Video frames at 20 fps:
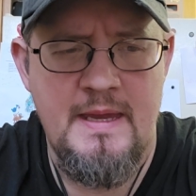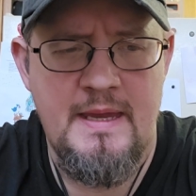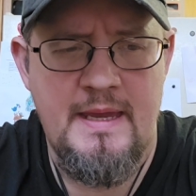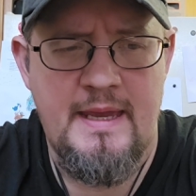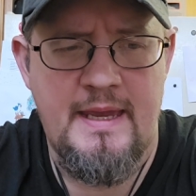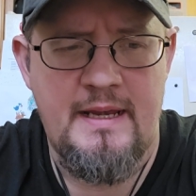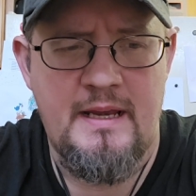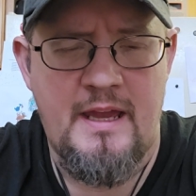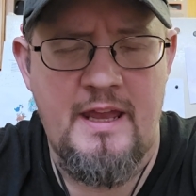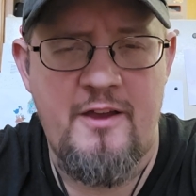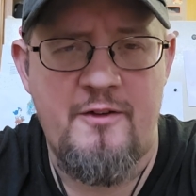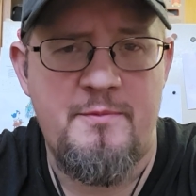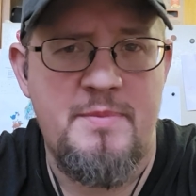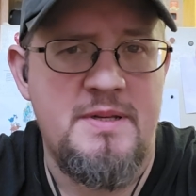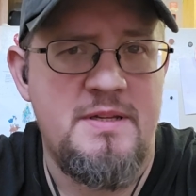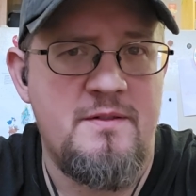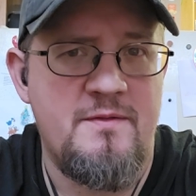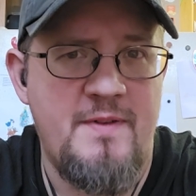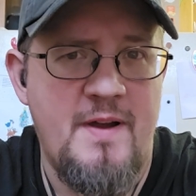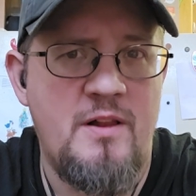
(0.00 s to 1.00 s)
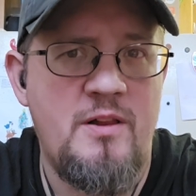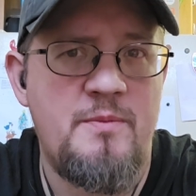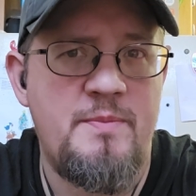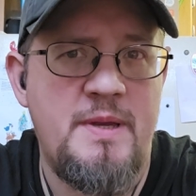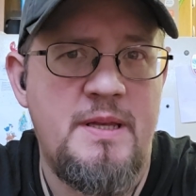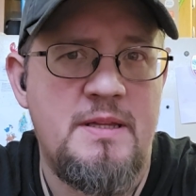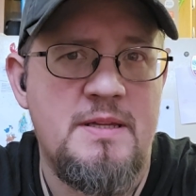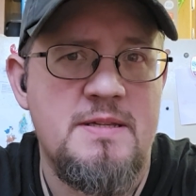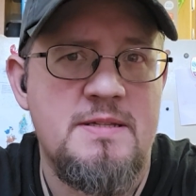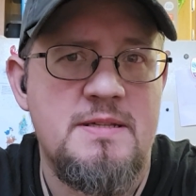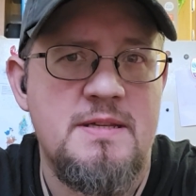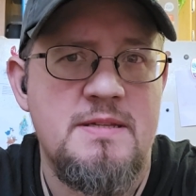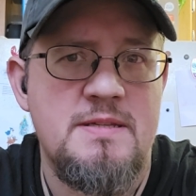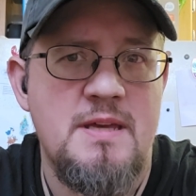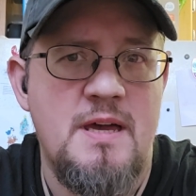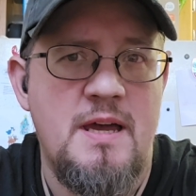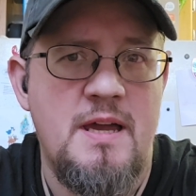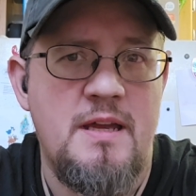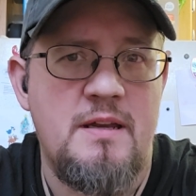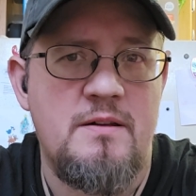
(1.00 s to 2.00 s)
And I have been developing this
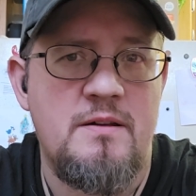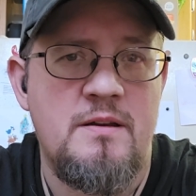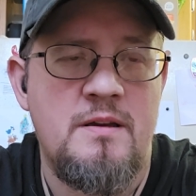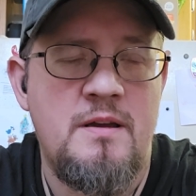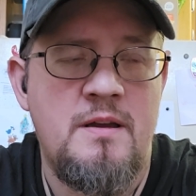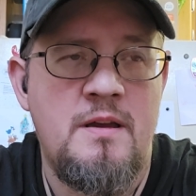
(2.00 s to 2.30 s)
design